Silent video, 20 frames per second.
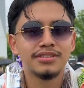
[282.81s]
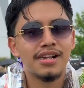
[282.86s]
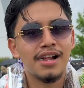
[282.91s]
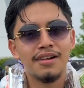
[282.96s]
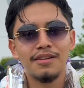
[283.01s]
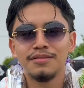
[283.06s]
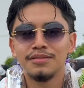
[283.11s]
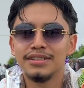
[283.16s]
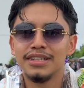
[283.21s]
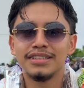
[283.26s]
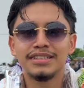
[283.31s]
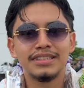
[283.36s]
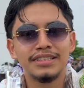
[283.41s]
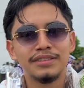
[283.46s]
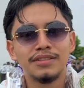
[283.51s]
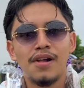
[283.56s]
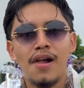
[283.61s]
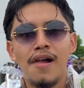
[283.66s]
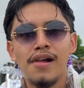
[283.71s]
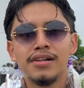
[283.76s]
Any
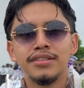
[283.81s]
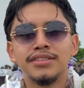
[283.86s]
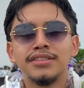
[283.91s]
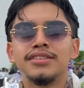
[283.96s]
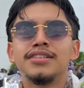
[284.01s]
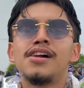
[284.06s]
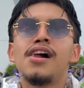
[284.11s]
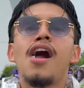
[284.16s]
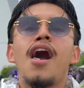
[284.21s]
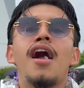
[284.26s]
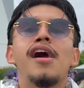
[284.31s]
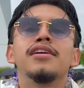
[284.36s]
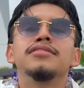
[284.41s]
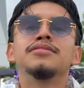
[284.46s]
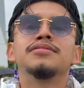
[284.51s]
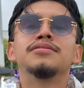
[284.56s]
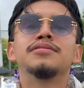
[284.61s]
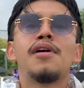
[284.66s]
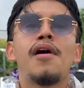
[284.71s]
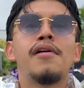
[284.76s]
uh,
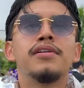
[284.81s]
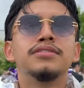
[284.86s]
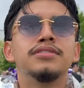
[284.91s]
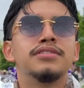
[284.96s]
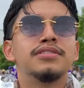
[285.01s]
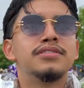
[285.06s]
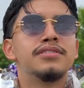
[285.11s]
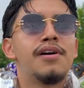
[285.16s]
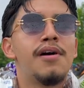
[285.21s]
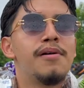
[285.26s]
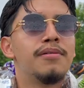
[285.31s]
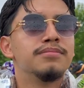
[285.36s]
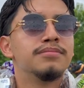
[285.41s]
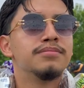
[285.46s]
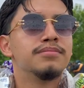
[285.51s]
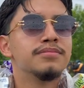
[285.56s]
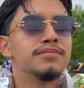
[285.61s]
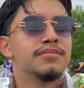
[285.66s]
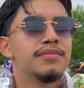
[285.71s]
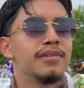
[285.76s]
advice for kids that are
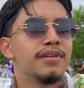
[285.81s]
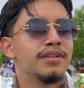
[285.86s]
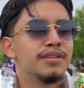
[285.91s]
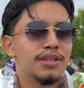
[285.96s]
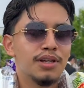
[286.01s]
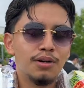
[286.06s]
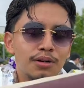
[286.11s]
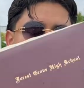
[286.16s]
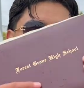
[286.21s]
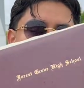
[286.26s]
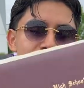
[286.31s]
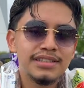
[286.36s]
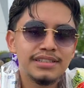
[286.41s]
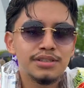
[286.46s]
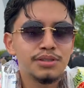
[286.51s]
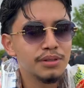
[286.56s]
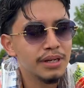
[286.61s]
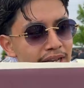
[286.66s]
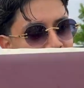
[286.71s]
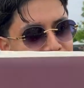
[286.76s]
watching you right Don't now? listen
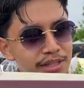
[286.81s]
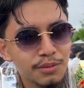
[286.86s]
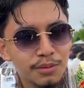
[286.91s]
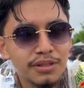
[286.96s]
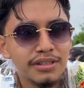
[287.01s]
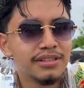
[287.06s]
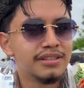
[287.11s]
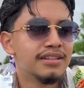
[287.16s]
to anyone.